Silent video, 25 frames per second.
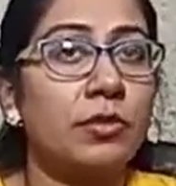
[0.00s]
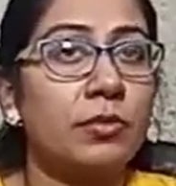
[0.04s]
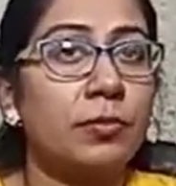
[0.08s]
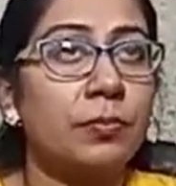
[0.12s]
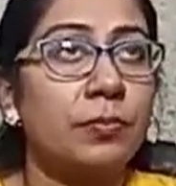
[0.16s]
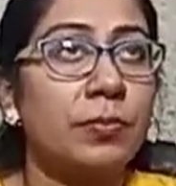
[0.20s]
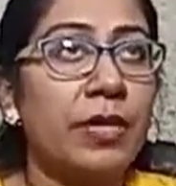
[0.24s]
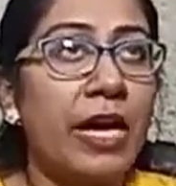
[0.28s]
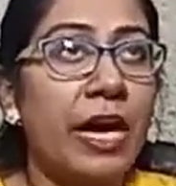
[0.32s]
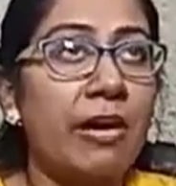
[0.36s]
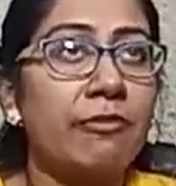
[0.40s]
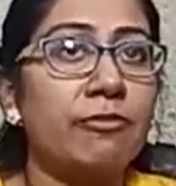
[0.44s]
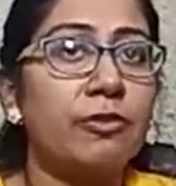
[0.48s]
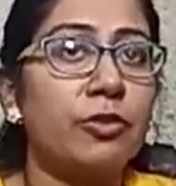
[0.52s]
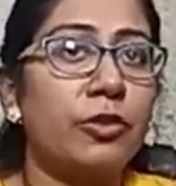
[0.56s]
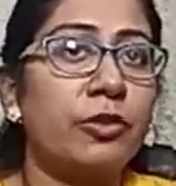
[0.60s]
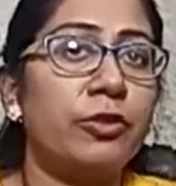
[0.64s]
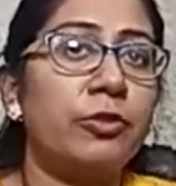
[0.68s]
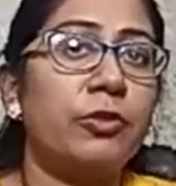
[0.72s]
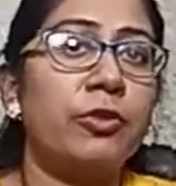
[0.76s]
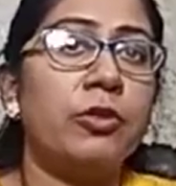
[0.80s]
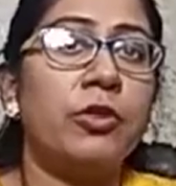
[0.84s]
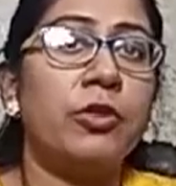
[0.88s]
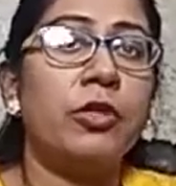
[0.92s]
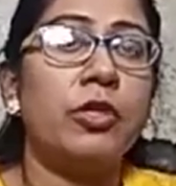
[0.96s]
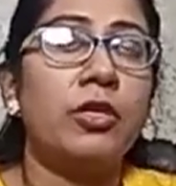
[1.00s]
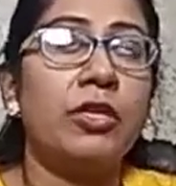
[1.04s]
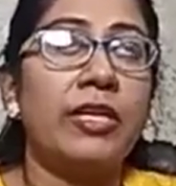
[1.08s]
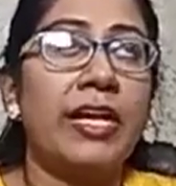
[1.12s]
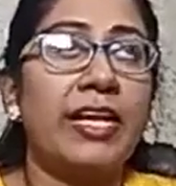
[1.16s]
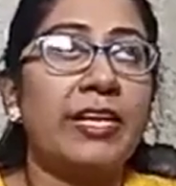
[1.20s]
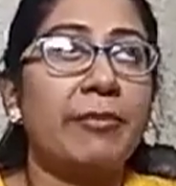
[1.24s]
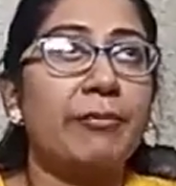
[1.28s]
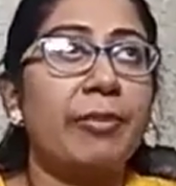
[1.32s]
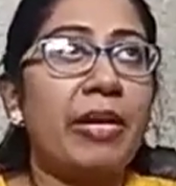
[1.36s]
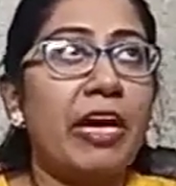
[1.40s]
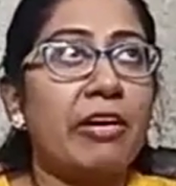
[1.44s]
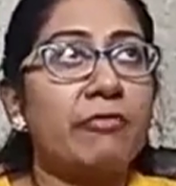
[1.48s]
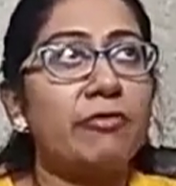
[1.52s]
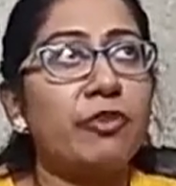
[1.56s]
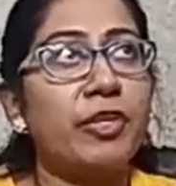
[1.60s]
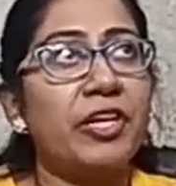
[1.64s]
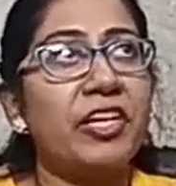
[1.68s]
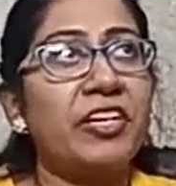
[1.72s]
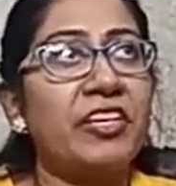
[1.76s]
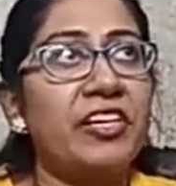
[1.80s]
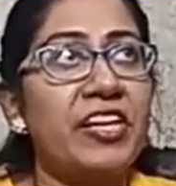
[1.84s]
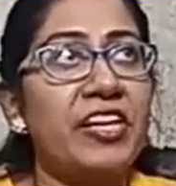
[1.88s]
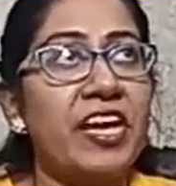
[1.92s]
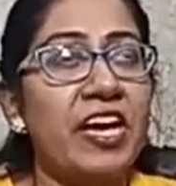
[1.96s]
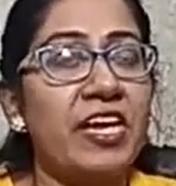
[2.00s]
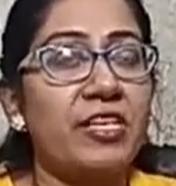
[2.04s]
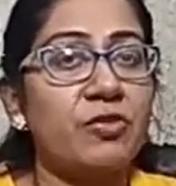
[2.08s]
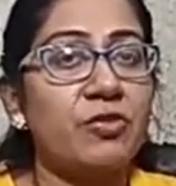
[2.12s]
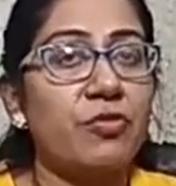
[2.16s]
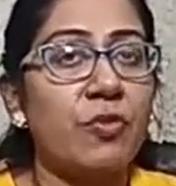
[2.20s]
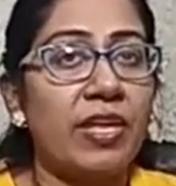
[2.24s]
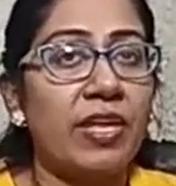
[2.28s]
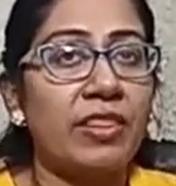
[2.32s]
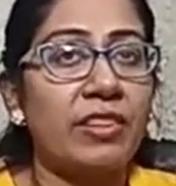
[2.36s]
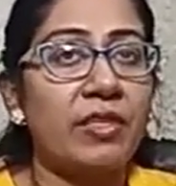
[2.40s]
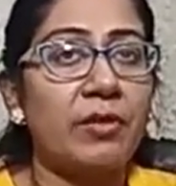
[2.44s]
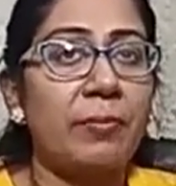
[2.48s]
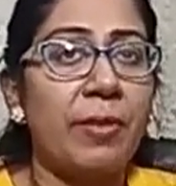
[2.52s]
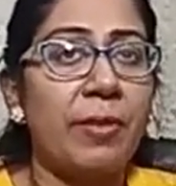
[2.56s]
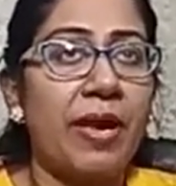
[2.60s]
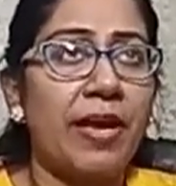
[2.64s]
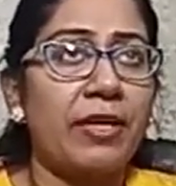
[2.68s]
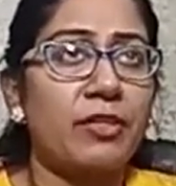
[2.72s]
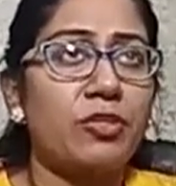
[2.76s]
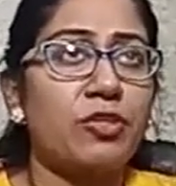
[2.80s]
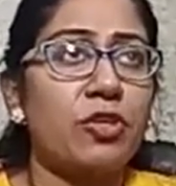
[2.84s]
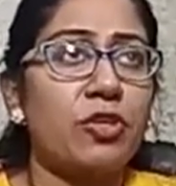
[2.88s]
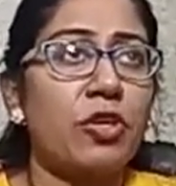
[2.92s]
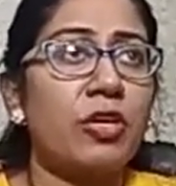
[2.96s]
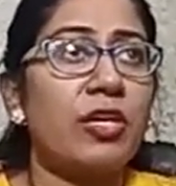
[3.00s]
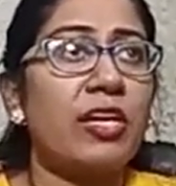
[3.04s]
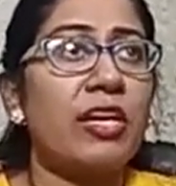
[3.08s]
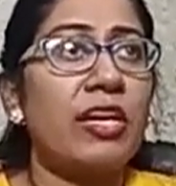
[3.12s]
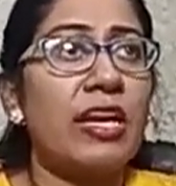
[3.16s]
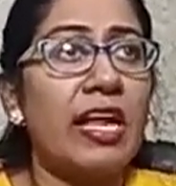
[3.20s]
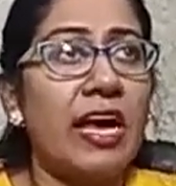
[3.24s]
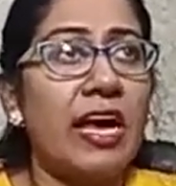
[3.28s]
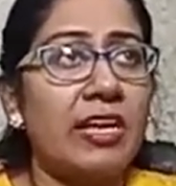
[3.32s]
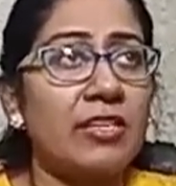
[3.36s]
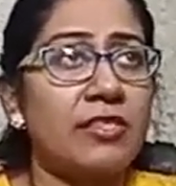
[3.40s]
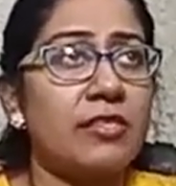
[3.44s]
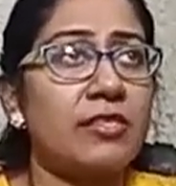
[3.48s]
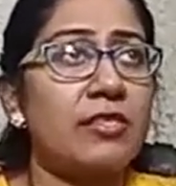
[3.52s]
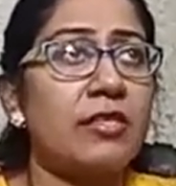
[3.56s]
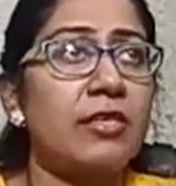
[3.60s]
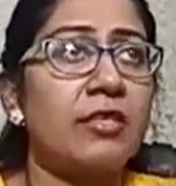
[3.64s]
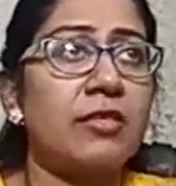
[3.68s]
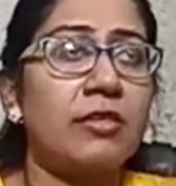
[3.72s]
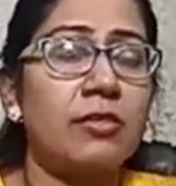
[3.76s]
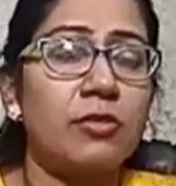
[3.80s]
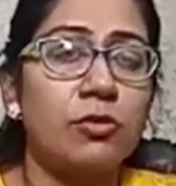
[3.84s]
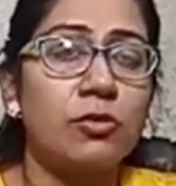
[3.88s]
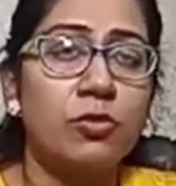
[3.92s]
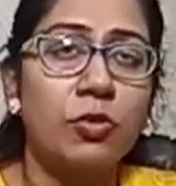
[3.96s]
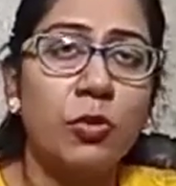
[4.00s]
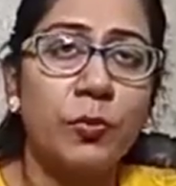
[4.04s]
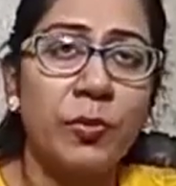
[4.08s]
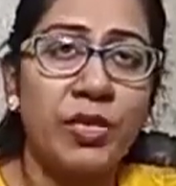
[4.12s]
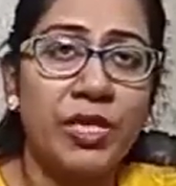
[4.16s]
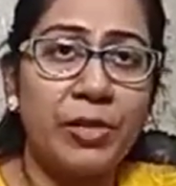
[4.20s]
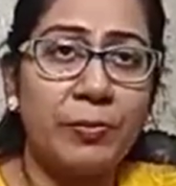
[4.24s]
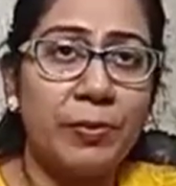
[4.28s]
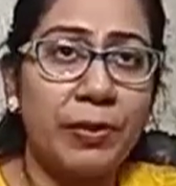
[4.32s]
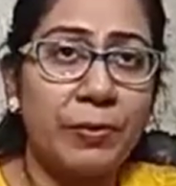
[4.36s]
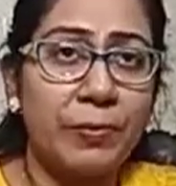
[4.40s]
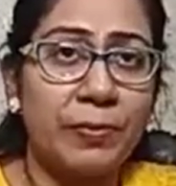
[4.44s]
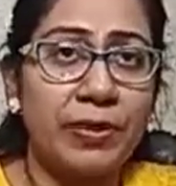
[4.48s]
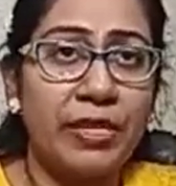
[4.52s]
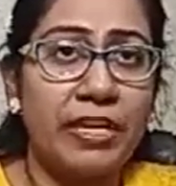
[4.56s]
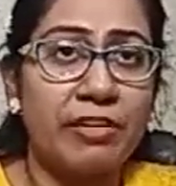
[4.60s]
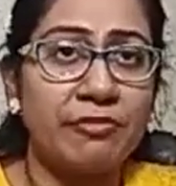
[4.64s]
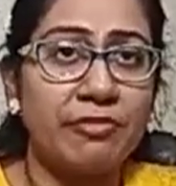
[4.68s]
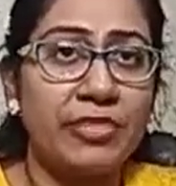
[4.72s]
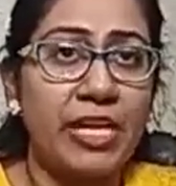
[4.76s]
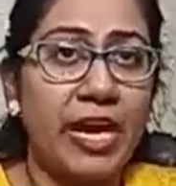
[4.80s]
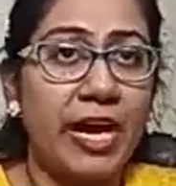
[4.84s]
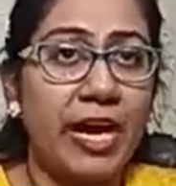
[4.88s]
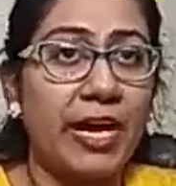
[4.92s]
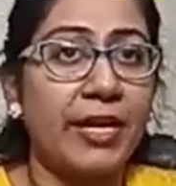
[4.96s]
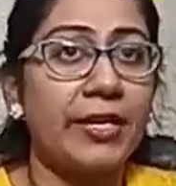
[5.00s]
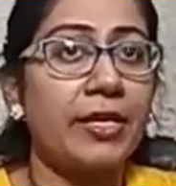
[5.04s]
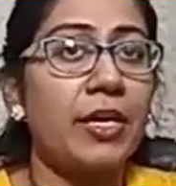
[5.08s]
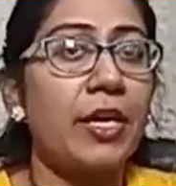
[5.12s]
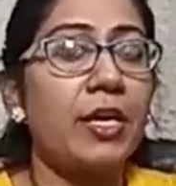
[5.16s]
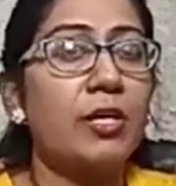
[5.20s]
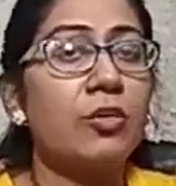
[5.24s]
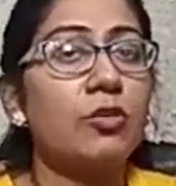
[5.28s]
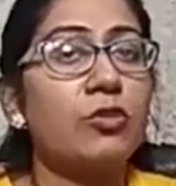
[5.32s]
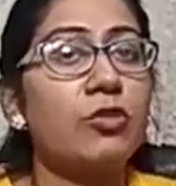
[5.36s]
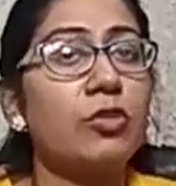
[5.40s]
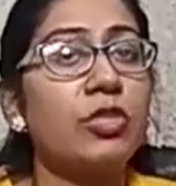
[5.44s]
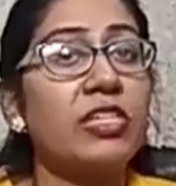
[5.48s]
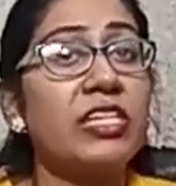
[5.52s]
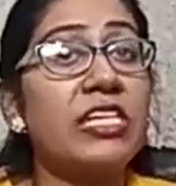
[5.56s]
bravo, like bravo, India has won the match, or alas, so many people have died. So